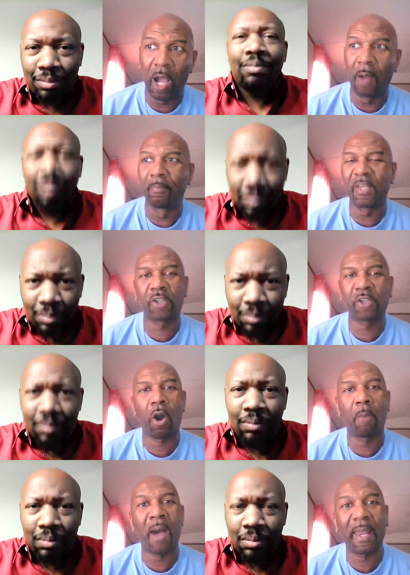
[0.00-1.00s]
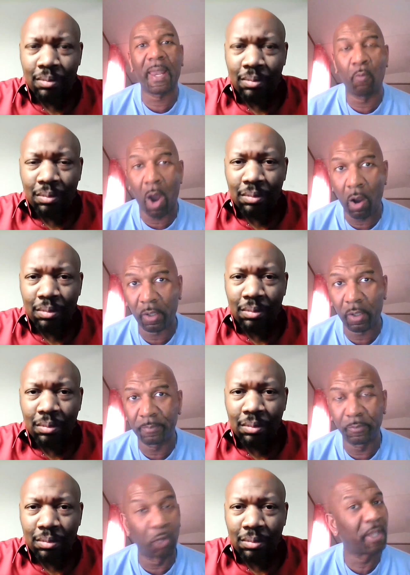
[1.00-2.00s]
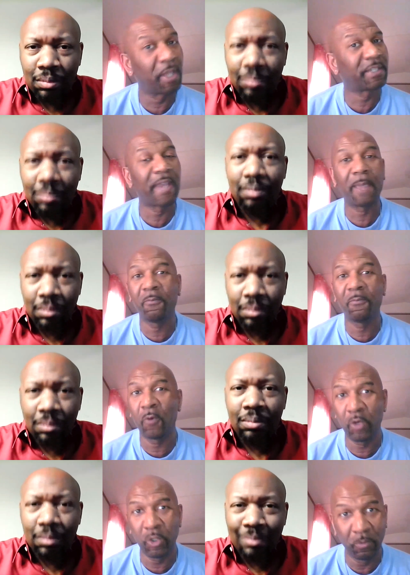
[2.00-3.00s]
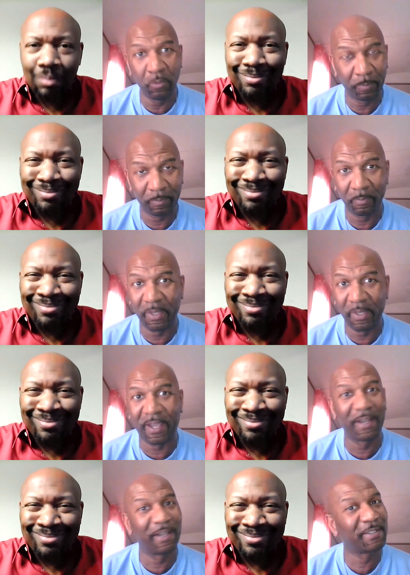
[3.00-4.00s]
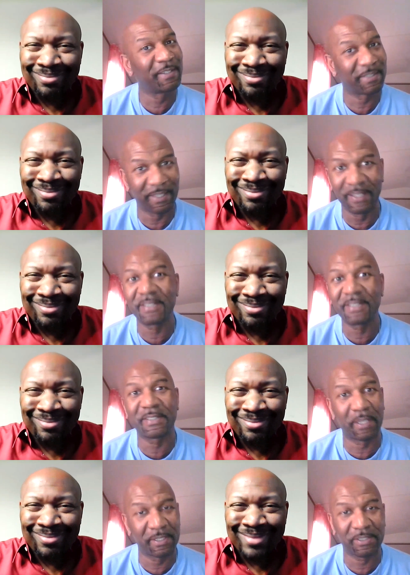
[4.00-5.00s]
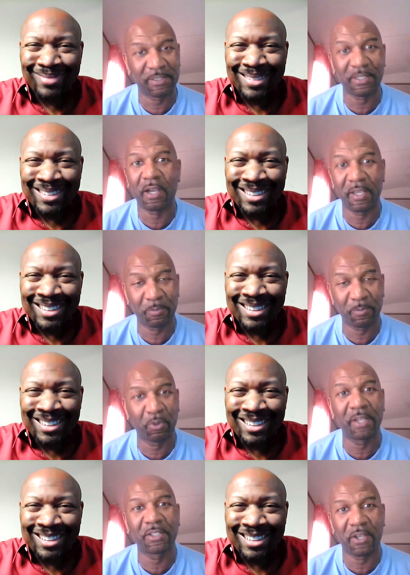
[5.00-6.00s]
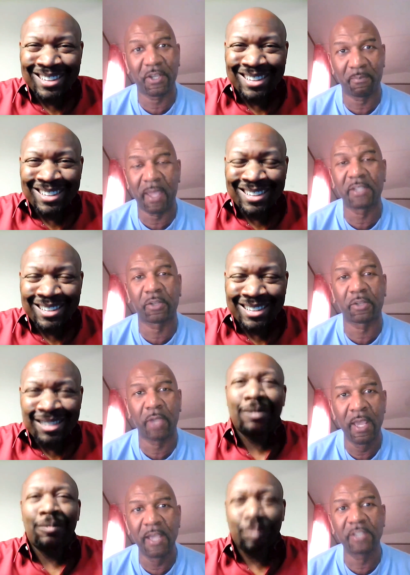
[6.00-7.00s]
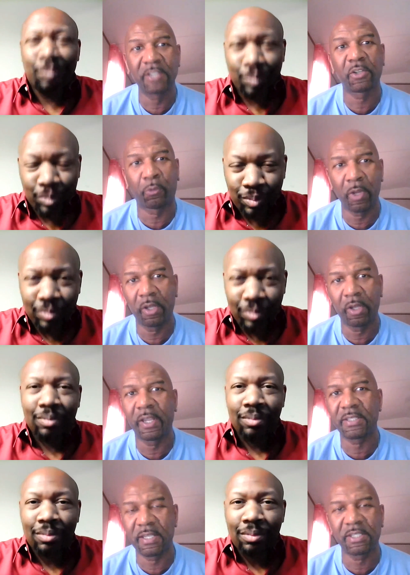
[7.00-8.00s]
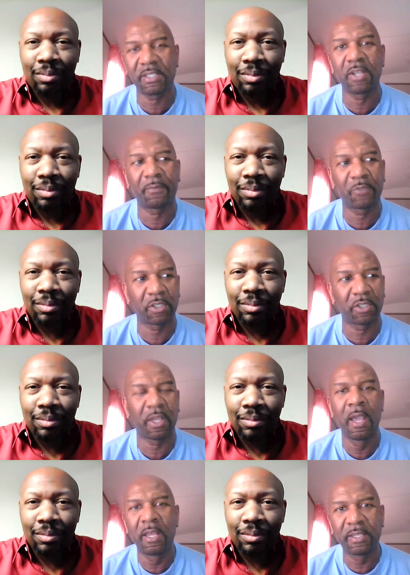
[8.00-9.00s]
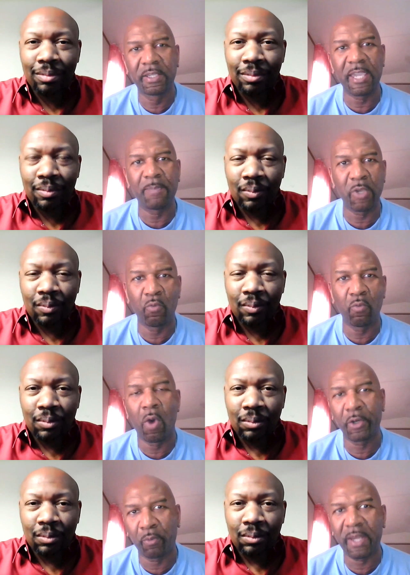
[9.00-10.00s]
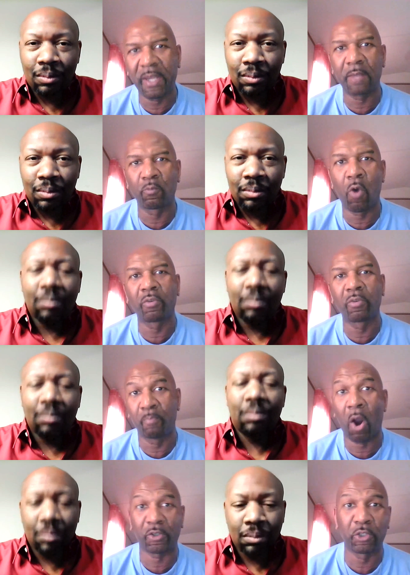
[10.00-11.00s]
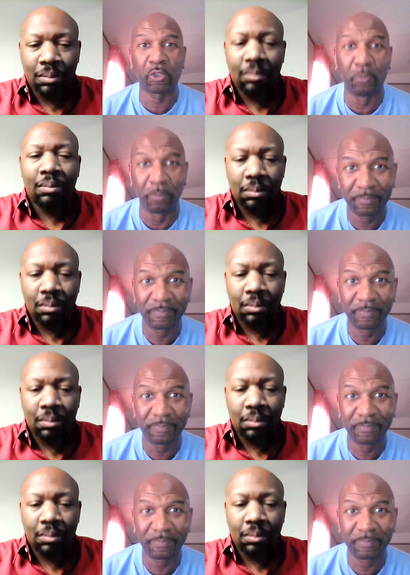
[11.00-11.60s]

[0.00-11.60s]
Speaker 1: Um, it's called Polywall. Don't let the name fool you, because it's it's uh, it's pretty tough, man. It's a it's a thriller. It's it's enough to keep you wondering and wanting part two.